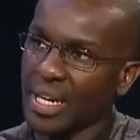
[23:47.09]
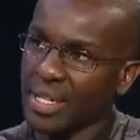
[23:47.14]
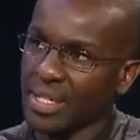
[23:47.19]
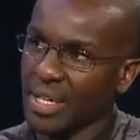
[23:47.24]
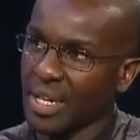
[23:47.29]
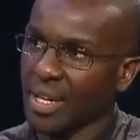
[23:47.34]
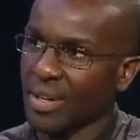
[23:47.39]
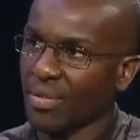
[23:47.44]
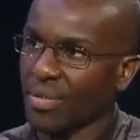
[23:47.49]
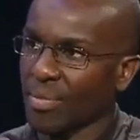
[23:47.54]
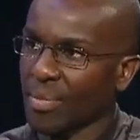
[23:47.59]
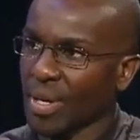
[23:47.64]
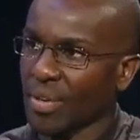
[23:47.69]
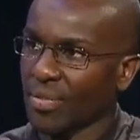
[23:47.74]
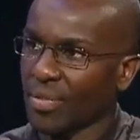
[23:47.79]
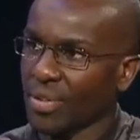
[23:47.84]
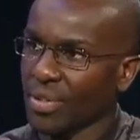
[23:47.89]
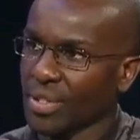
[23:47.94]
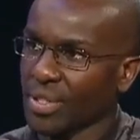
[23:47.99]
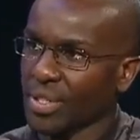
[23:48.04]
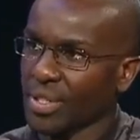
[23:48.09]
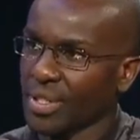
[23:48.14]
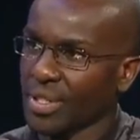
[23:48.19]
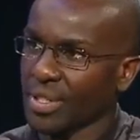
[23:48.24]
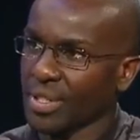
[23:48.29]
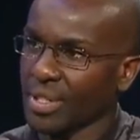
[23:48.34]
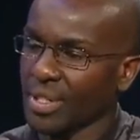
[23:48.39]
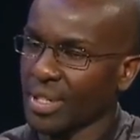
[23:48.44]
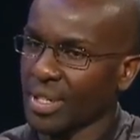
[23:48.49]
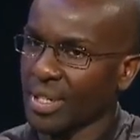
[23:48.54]
I signed up for my
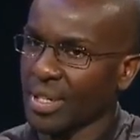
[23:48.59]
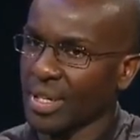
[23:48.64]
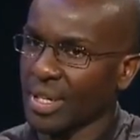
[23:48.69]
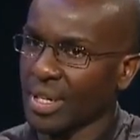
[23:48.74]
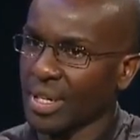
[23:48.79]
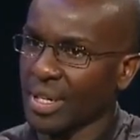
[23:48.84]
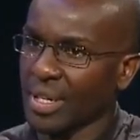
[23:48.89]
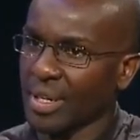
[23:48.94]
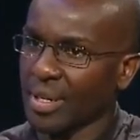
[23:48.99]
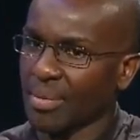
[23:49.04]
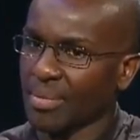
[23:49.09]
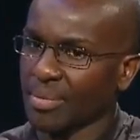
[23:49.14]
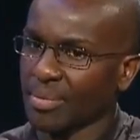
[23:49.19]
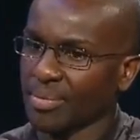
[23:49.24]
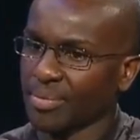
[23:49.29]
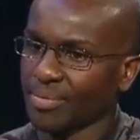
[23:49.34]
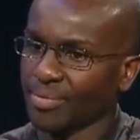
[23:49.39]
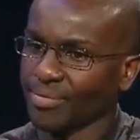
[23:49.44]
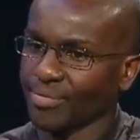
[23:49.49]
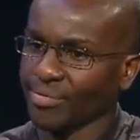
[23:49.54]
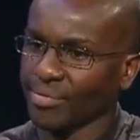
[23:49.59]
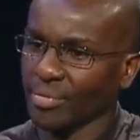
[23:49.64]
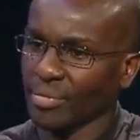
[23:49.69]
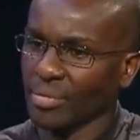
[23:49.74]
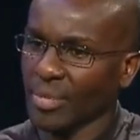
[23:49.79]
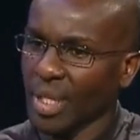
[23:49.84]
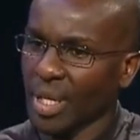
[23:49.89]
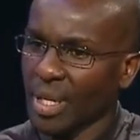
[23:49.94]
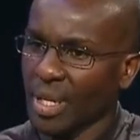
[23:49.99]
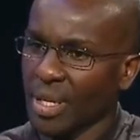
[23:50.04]
first, um,
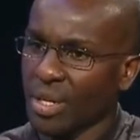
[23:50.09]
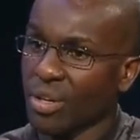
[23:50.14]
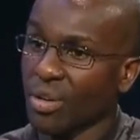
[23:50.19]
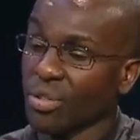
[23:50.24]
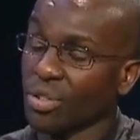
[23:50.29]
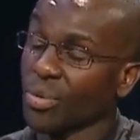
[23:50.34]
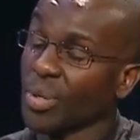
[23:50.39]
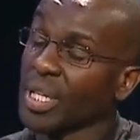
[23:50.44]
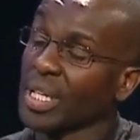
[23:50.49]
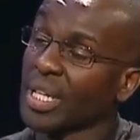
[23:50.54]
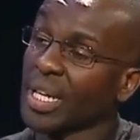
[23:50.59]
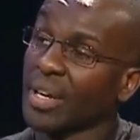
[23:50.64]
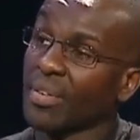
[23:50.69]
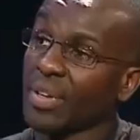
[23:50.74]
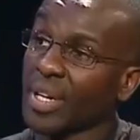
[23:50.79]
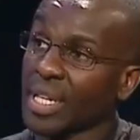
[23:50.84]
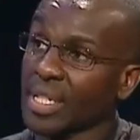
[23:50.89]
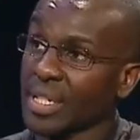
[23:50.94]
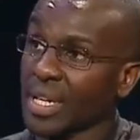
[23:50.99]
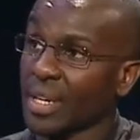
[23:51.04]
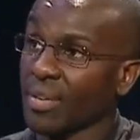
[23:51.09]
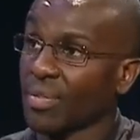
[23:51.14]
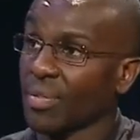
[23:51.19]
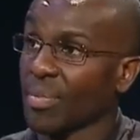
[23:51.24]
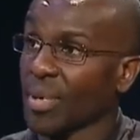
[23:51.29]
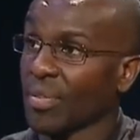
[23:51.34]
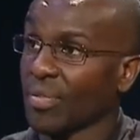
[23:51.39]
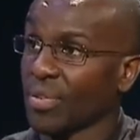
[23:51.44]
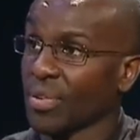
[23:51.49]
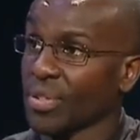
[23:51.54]
no, 2011. I signed up
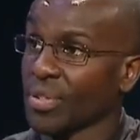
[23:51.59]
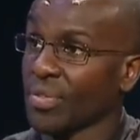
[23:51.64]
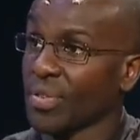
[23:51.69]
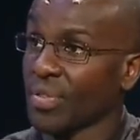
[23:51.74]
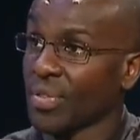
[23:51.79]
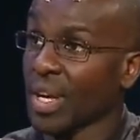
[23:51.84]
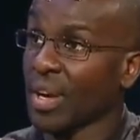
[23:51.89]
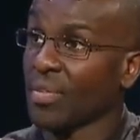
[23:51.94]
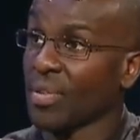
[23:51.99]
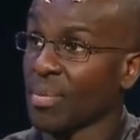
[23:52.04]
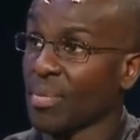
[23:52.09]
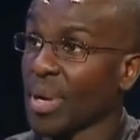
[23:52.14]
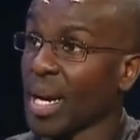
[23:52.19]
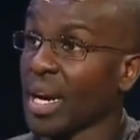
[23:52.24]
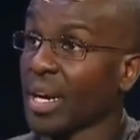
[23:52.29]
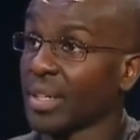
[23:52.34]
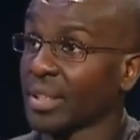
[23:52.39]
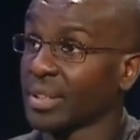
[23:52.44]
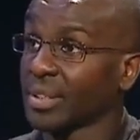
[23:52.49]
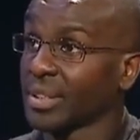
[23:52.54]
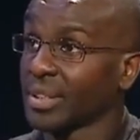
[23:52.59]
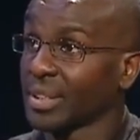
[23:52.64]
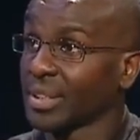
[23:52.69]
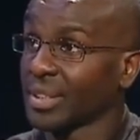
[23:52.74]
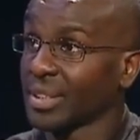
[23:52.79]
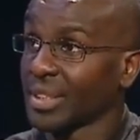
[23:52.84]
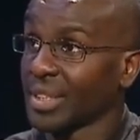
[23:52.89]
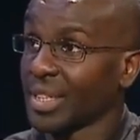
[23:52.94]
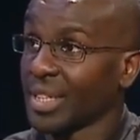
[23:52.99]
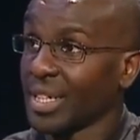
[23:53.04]
for my first Fifth Avenue mile,
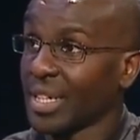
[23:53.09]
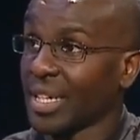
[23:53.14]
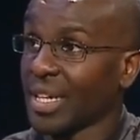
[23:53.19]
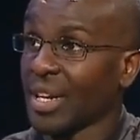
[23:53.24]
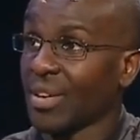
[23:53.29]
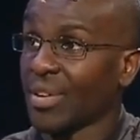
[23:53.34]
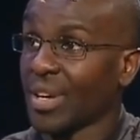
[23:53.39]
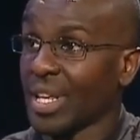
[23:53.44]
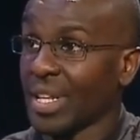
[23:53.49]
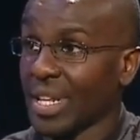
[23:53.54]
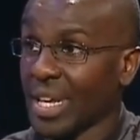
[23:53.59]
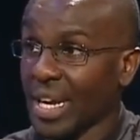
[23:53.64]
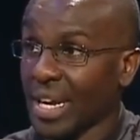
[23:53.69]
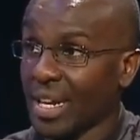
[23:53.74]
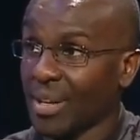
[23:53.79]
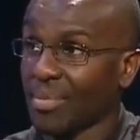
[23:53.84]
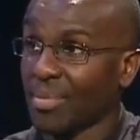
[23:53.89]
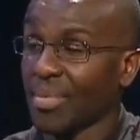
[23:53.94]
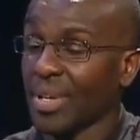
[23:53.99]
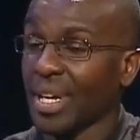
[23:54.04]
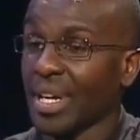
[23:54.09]
and I ran that.